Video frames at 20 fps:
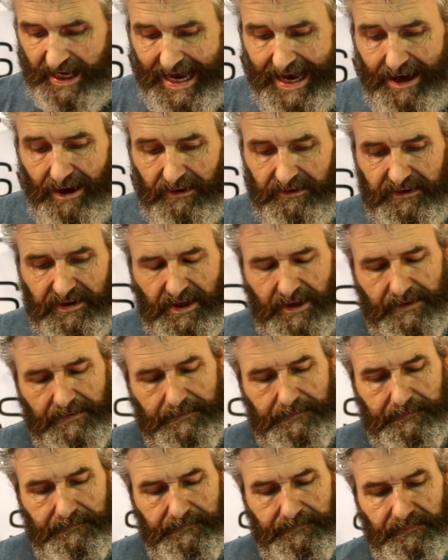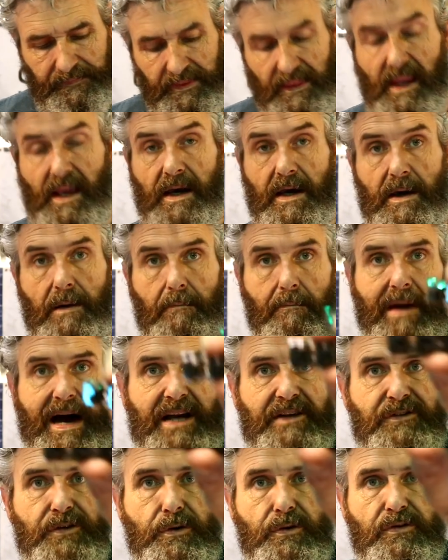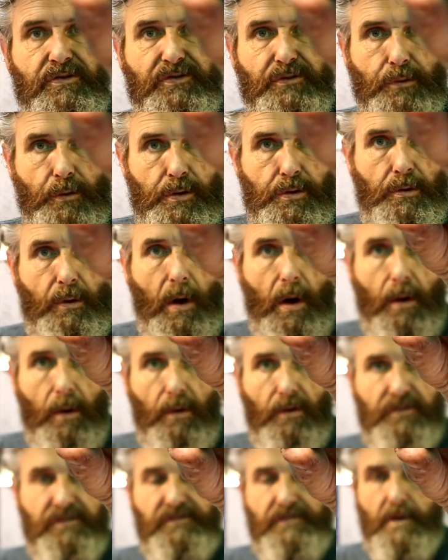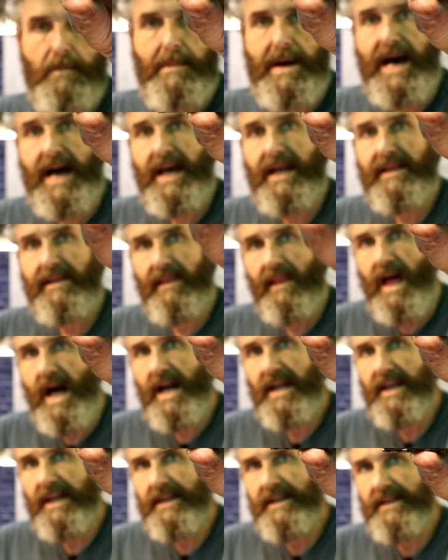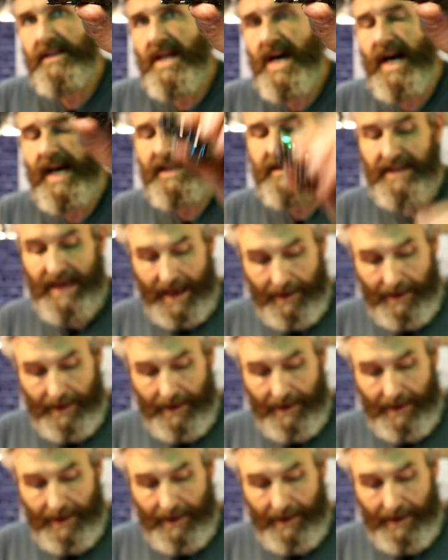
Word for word: out my two screw holes for my locking nut.